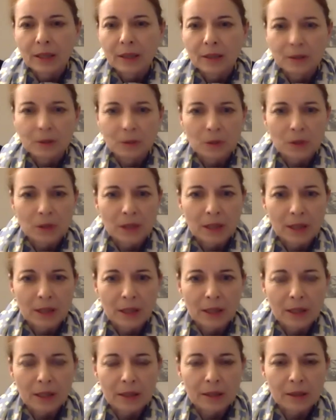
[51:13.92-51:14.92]
you
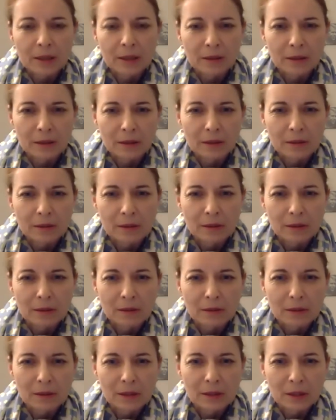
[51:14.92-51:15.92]
can
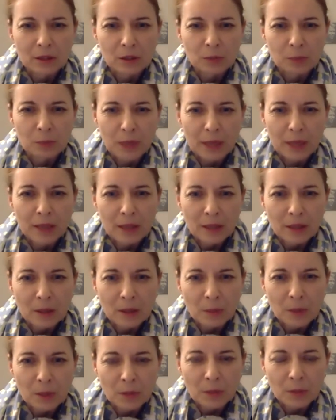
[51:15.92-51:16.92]
explain a little
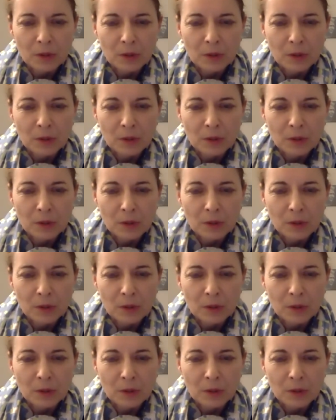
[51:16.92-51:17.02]
bit